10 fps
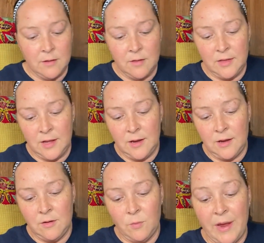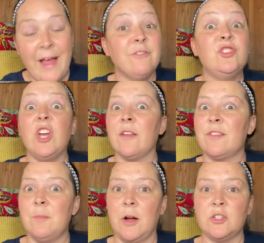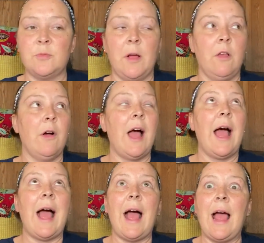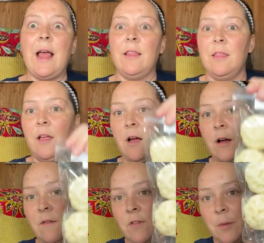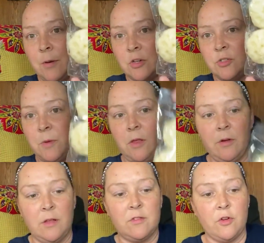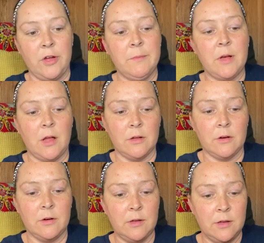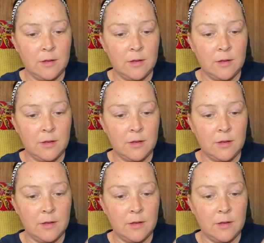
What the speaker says: Then we have Just Marshmallow. I love marshmallow. It's cream colored.